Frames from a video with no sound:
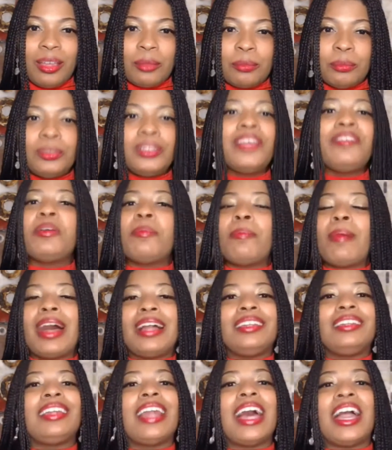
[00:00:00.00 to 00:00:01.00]
living my
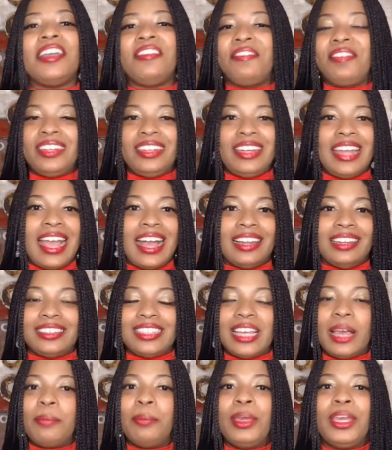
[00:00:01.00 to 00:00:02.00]
life in Dallas.
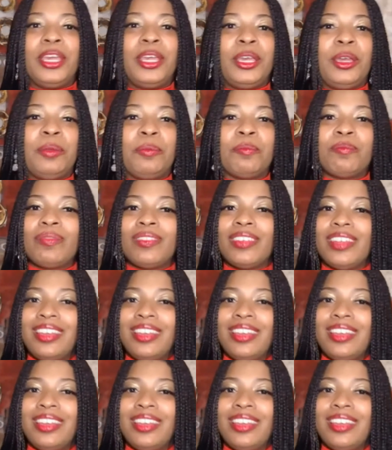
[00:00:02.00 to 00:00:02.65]
I mean,